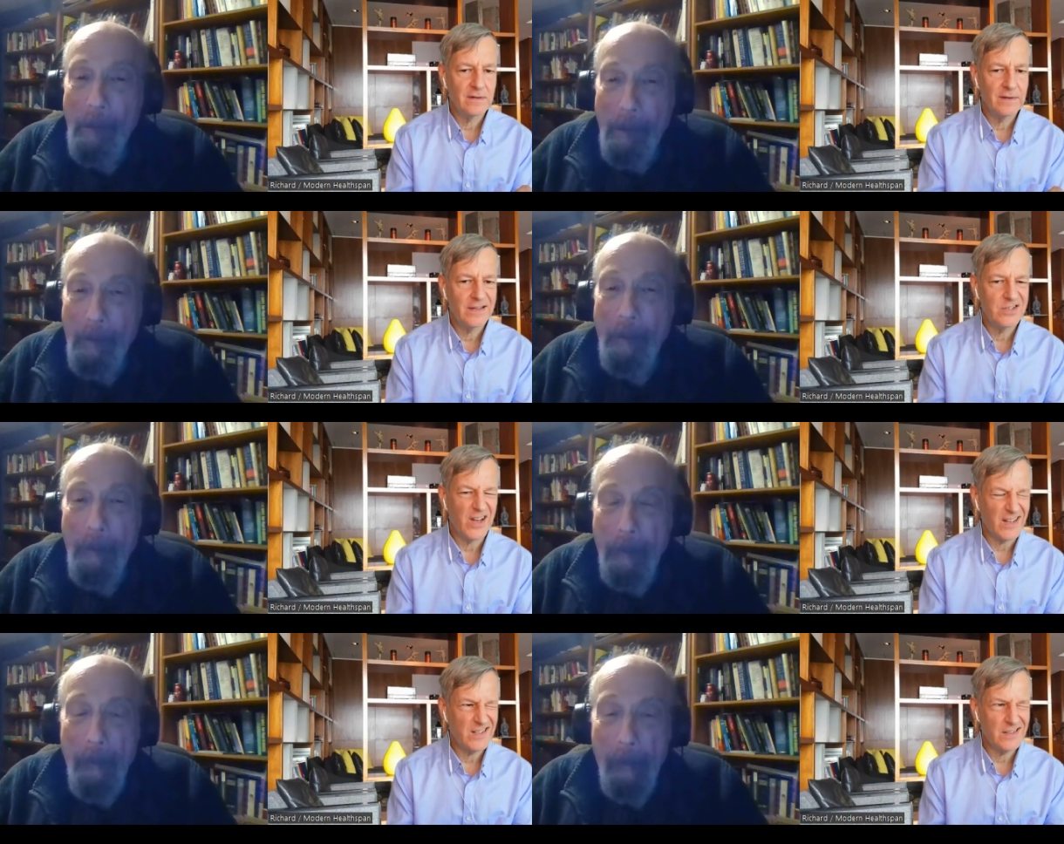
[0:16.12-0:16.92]

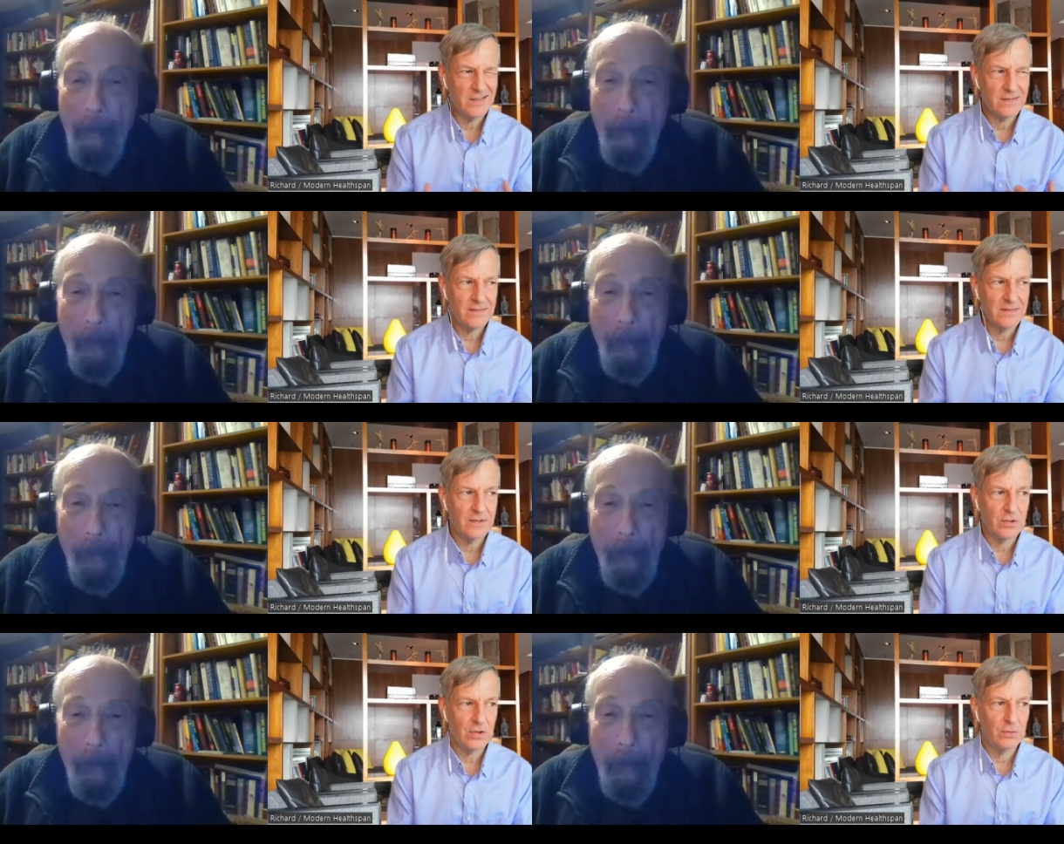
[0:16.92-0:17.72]
Speaker 1: injected,
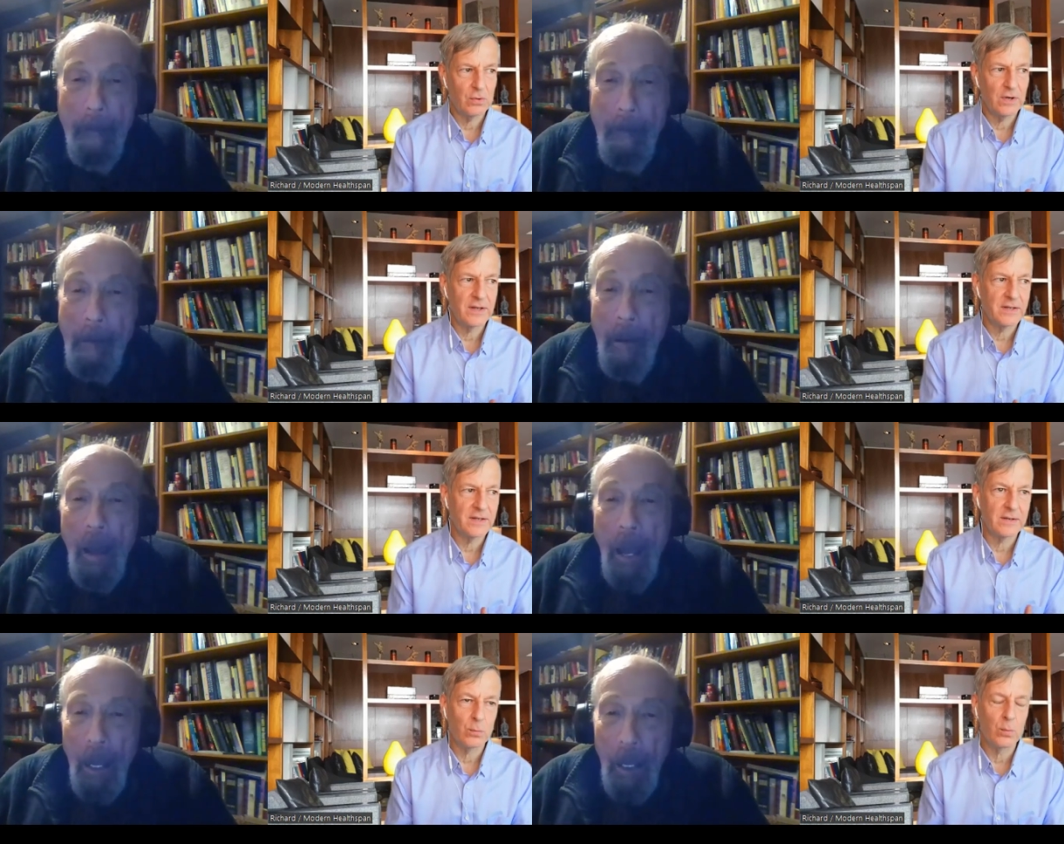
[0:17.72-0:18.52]
or, uh, or it
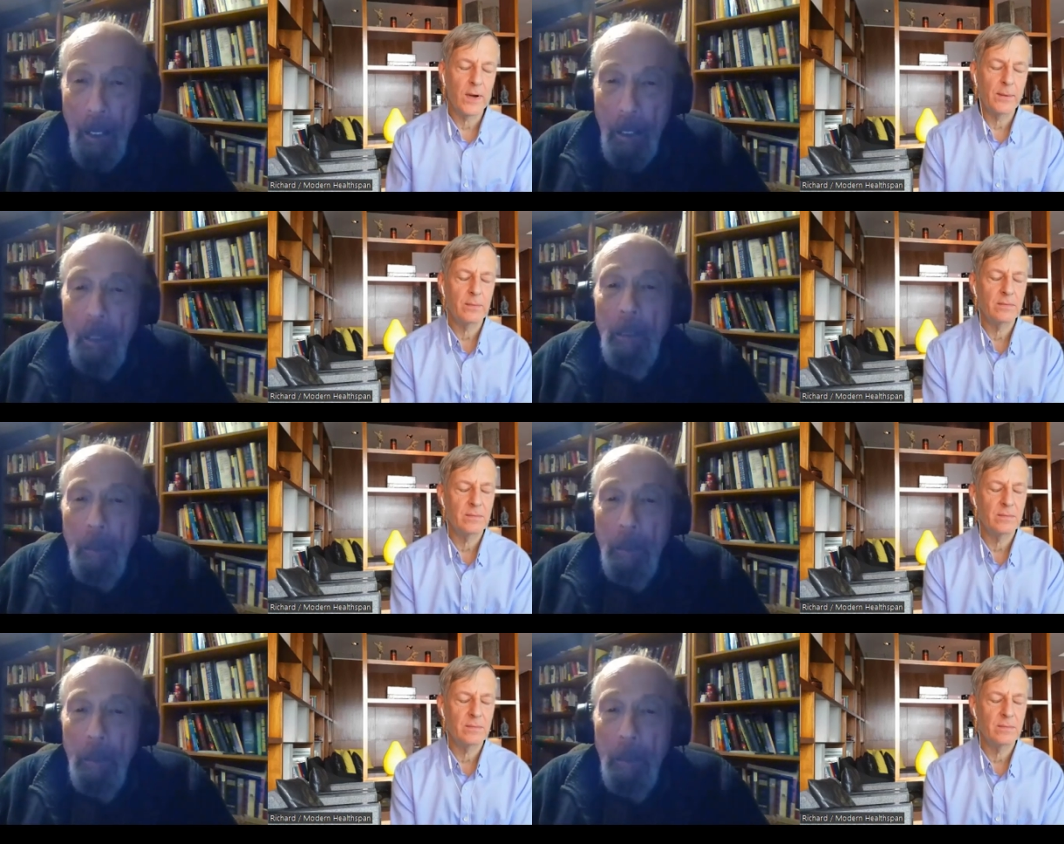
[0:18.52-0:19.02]
can where